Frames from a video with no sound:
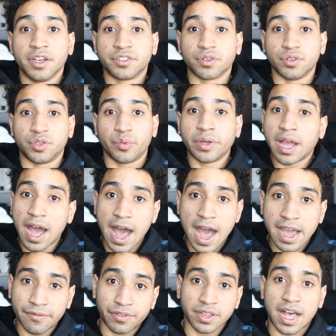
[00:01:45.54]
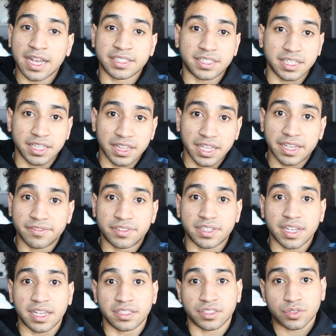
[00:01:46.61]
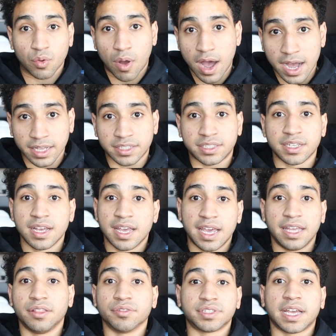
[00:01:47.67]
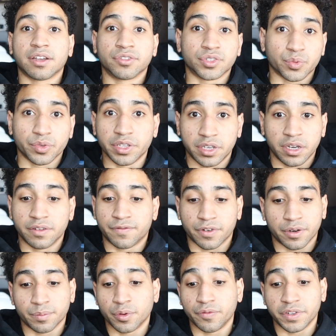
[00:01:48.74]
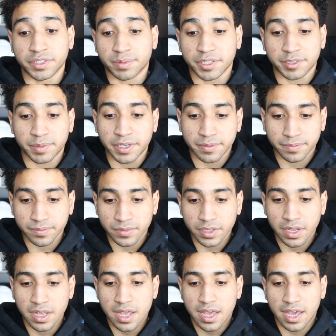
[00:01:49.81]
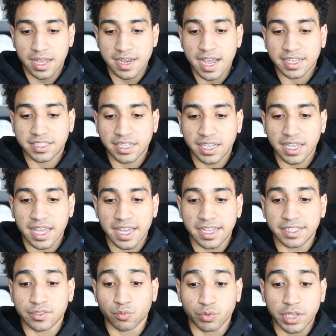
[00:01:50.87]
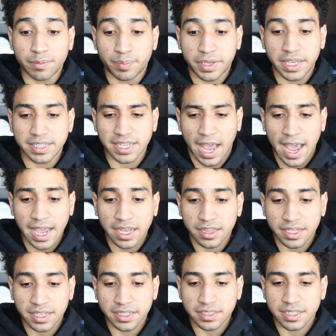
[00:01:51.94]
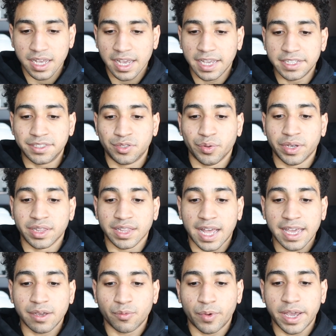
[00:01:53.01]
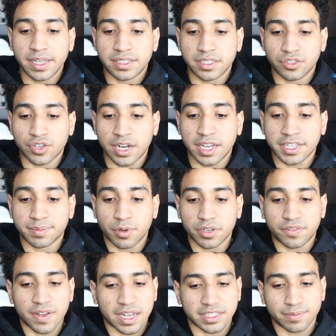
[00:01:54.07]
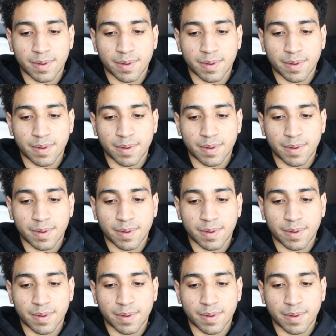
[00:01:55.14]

So doing high velocity lifts and squats in those angles are really good for improving sprint speed. And next thing is repeat hang cleans. He's doing lightweight to try to explode as fast as